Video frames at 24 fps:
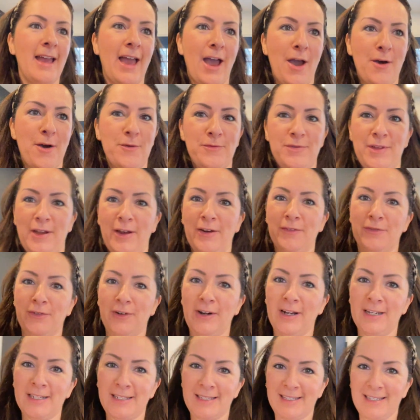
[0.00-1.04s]
out there for
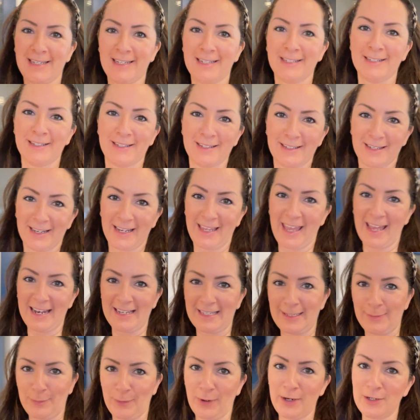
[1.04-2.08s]
us to get
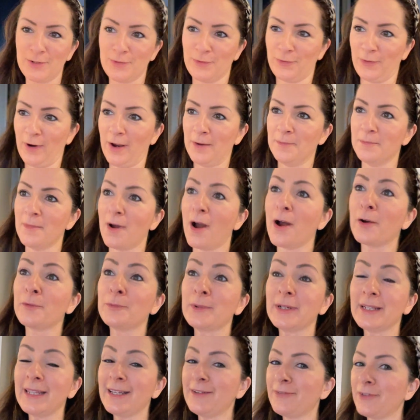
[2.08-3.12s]
inspiration from are
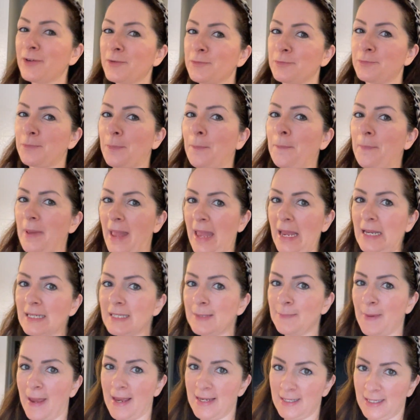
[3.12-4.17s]
really for big
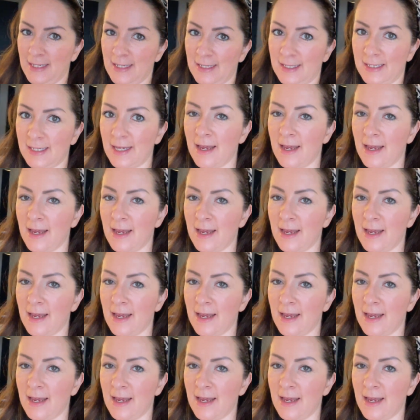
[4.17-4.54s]
spaces.